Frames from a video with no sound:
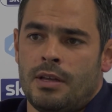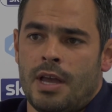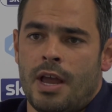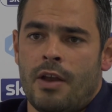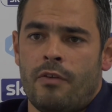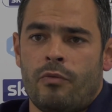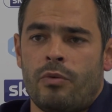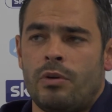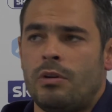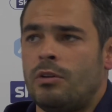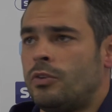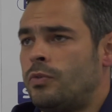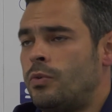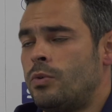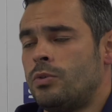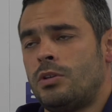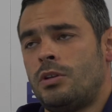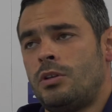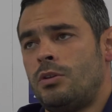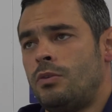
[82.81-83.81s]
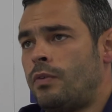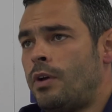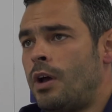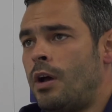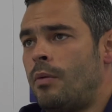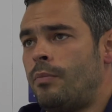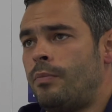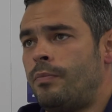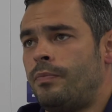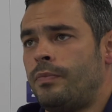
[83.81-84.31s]
Everyone looks forward to the Youth
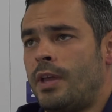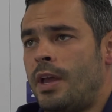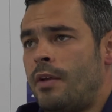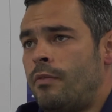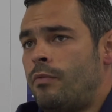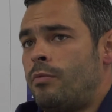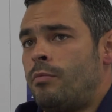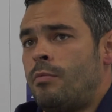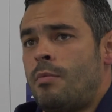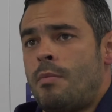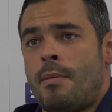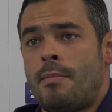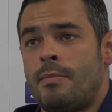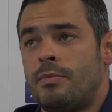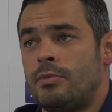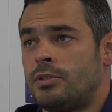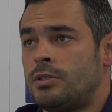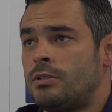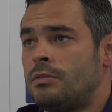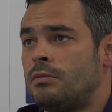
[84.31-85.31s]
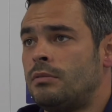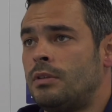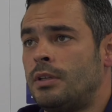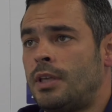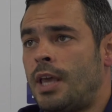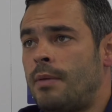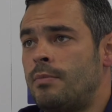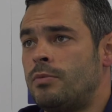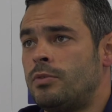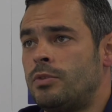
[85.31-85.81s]
Cup. Everyone remembers the
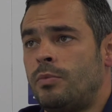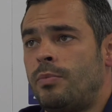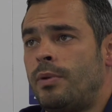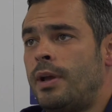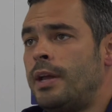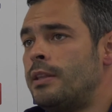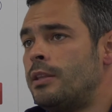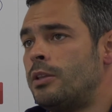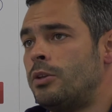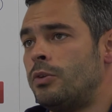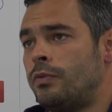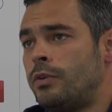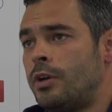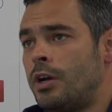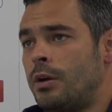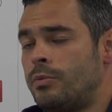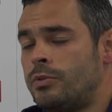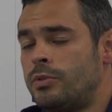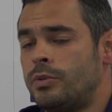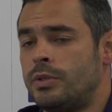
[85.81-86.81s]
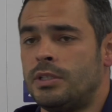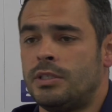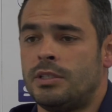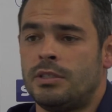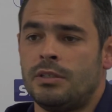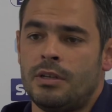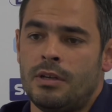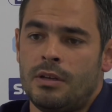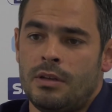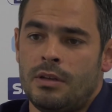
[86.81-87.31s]
games when you played in the Youth Cup. So it's